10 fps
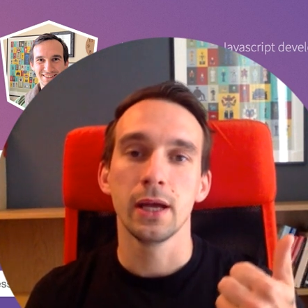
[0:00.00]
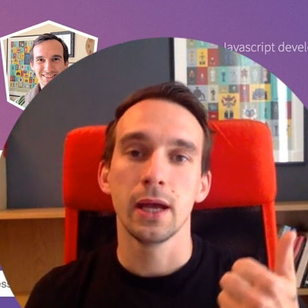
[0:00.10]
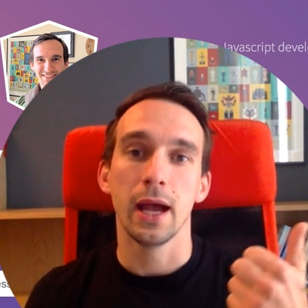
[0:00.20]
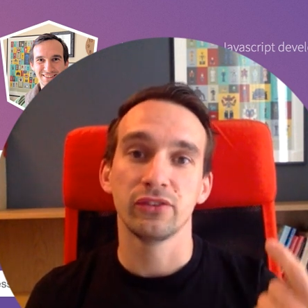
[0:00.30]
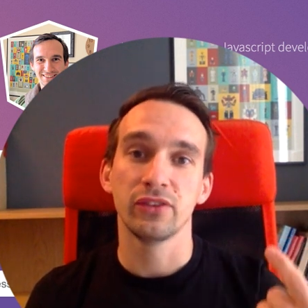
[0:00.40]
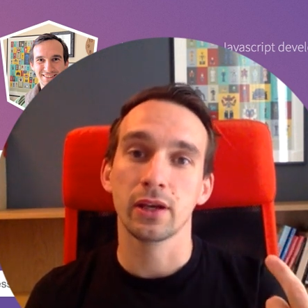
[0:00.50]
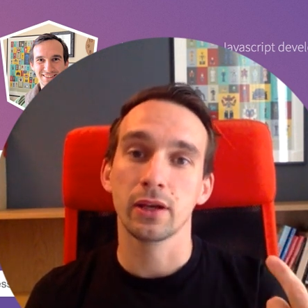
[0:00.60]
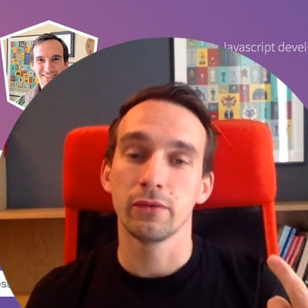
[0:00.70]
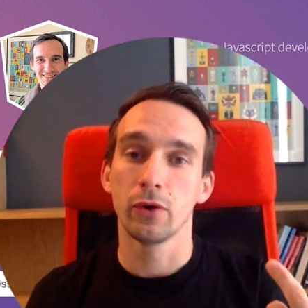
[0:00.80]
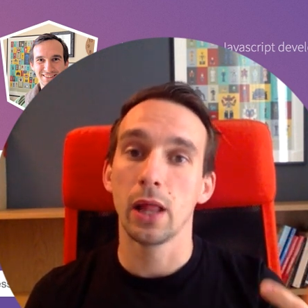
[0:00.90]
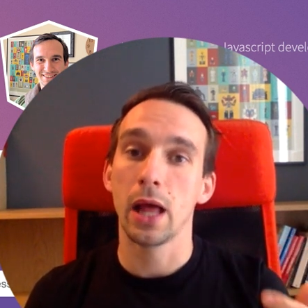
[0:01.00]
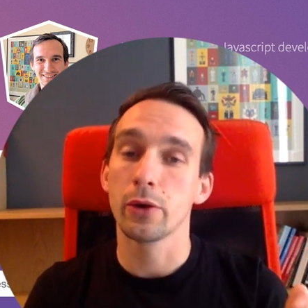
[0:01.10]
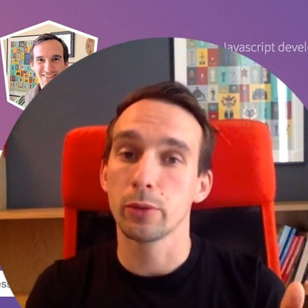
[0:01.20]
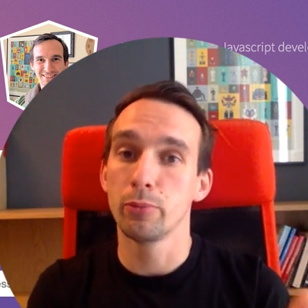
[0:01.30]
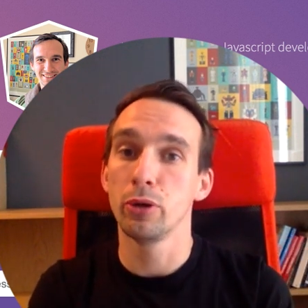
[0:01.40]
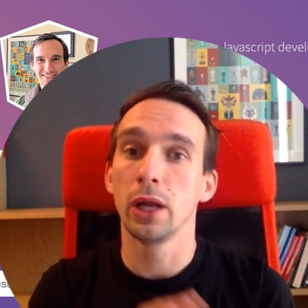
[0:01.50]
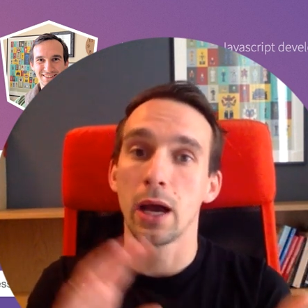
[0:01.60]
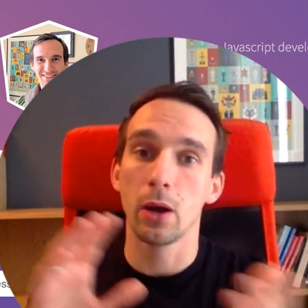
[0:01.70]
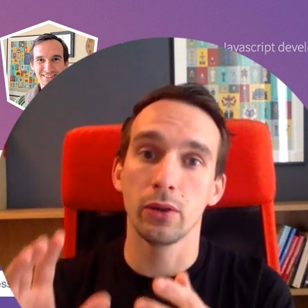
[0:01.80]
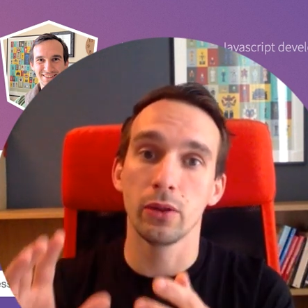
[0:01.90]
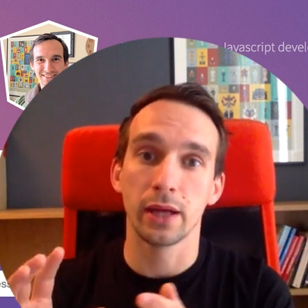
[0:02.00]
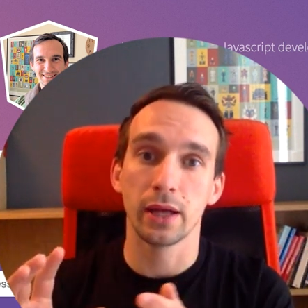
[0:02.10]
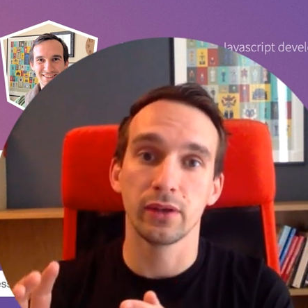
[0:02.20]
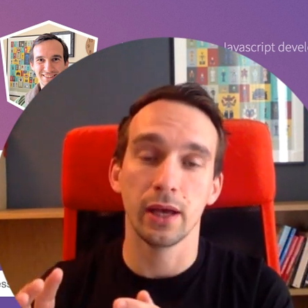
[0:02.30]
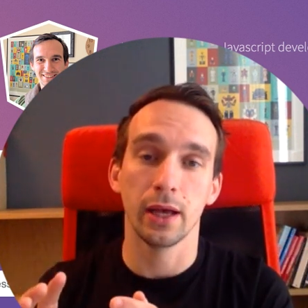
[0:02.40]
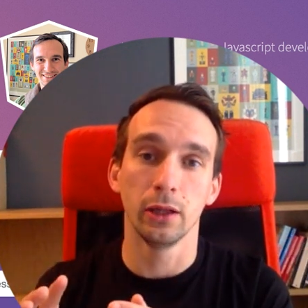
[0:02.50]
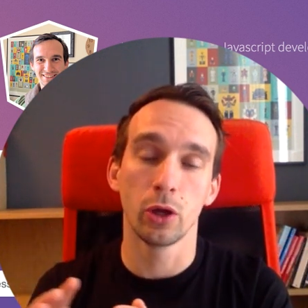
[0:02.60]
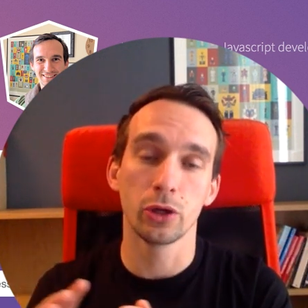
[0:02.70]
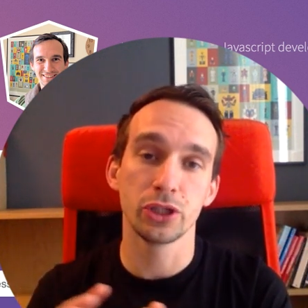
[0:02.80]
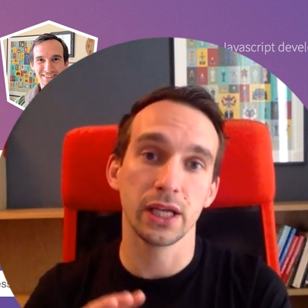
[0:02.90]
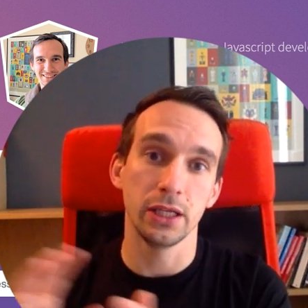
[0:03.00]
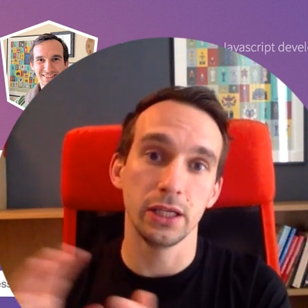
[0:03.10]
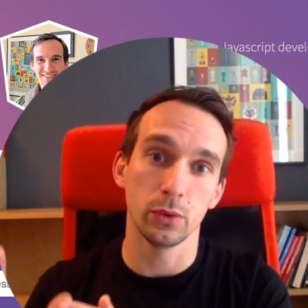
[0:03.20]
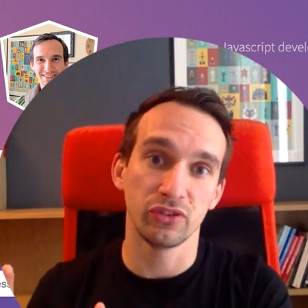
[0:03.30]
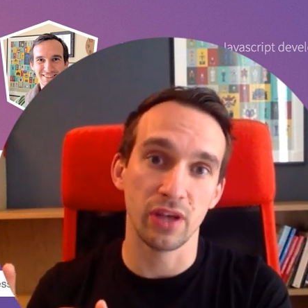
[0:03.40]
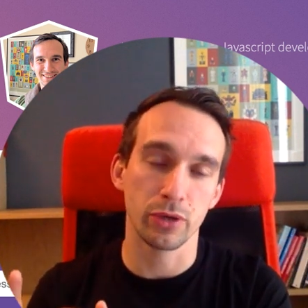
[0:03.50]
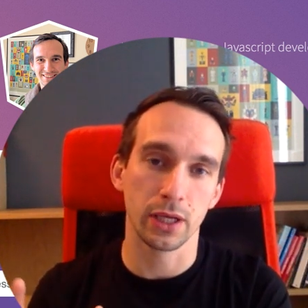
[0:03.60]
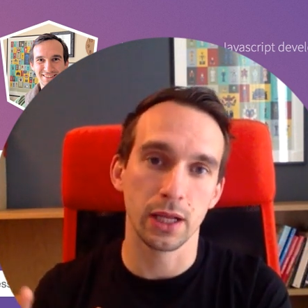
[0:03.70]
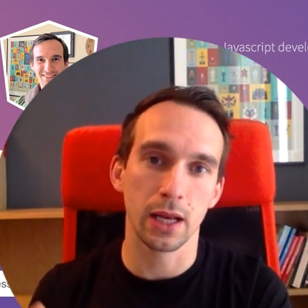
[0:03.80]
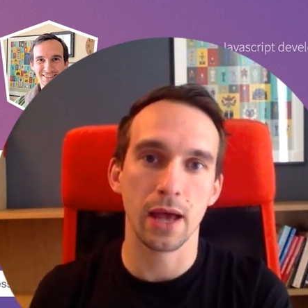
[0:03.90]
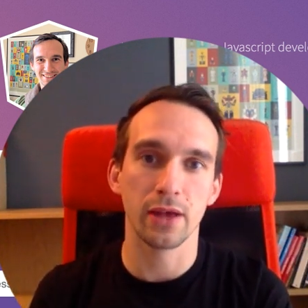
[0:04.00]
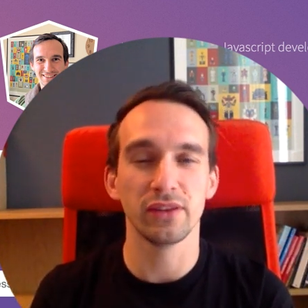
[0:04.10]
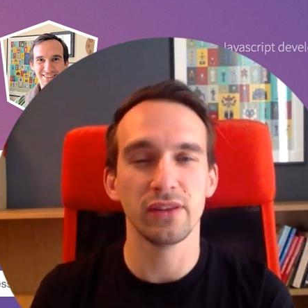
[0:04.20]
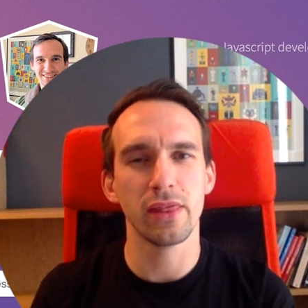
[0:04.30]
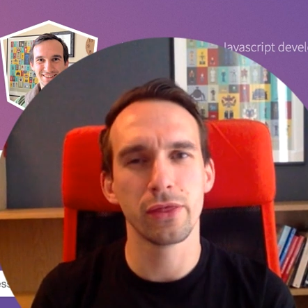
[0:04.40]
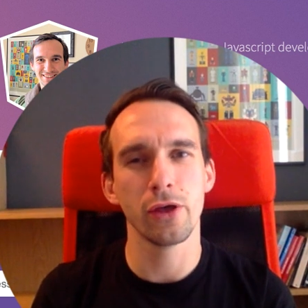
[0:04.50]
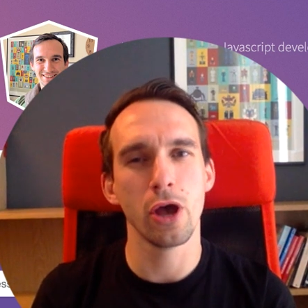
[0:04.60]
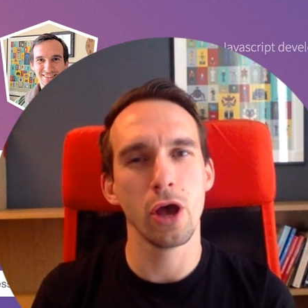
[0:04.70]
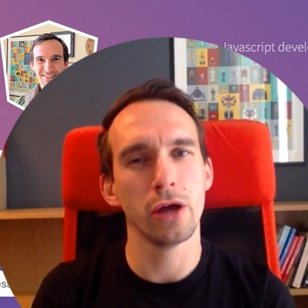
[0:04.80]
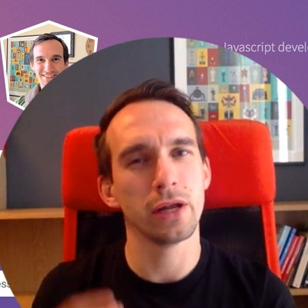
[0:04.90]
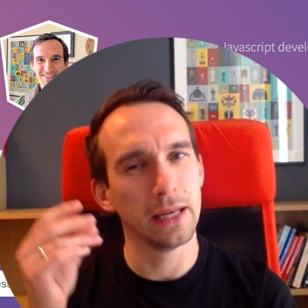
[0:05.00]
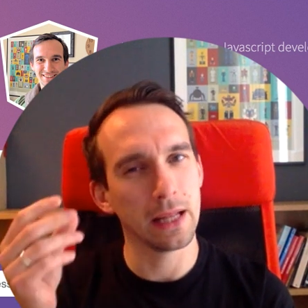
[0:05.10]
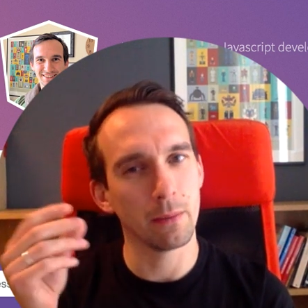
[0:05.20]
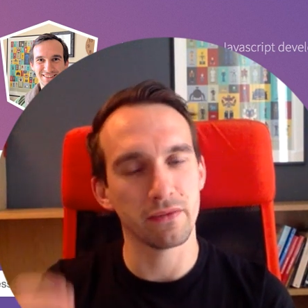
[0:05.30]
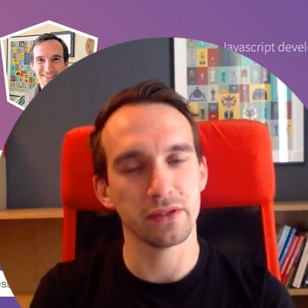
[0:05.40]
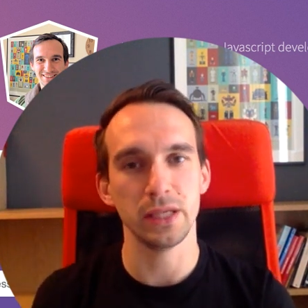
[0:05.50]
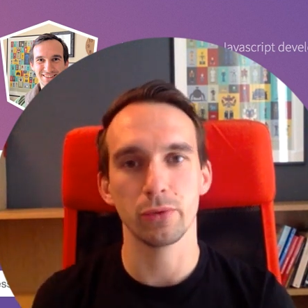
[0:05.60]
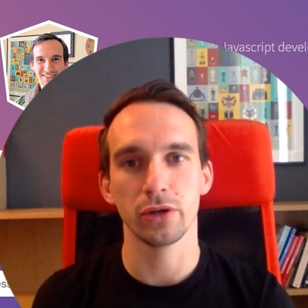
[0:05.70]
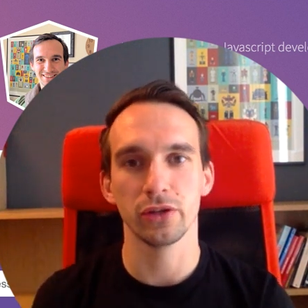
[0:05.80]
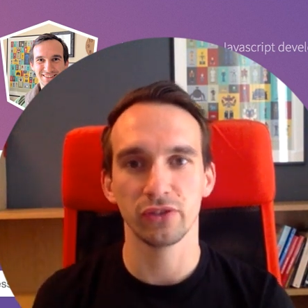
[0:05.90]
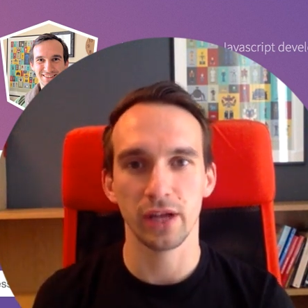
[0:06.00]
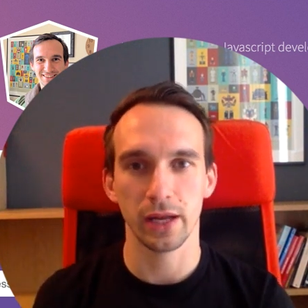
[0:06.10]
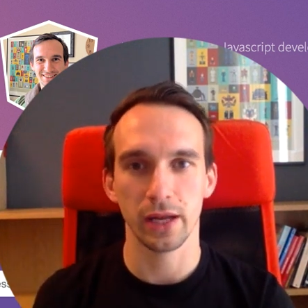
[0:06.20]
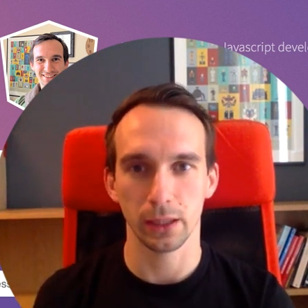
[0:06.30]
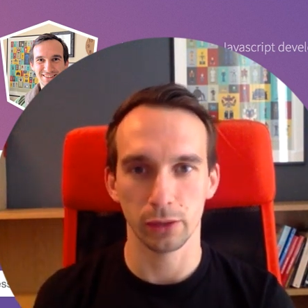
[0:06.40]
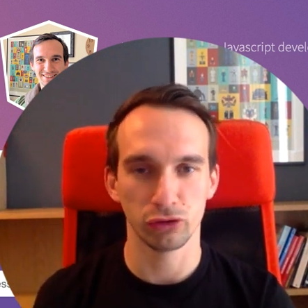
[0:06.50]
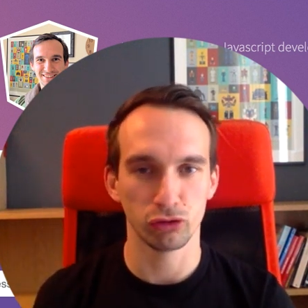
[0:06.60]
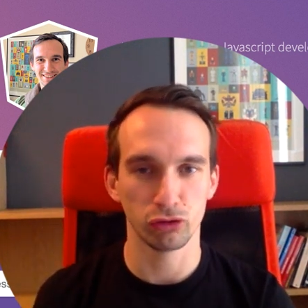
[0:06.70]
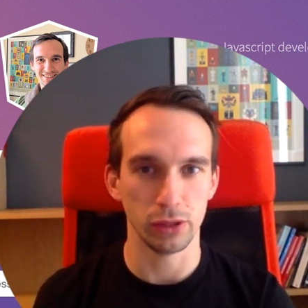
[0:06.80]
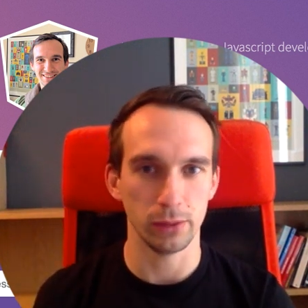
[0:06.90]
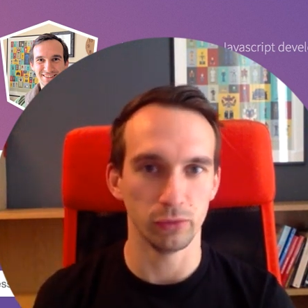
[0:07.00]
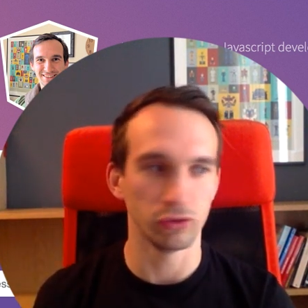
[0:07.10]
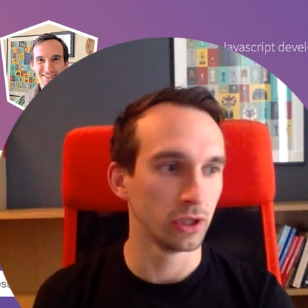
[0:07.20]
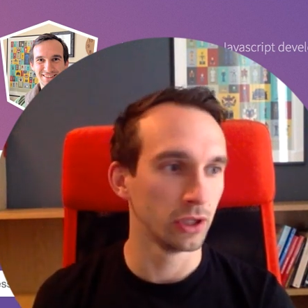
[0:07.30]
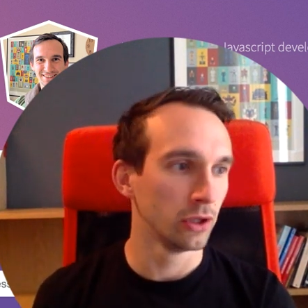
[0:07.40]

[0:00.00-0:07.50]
Uh, second of all, how to pull out that uh, logic into a separate class. And then third, a little bit of a deeper understanding about streams.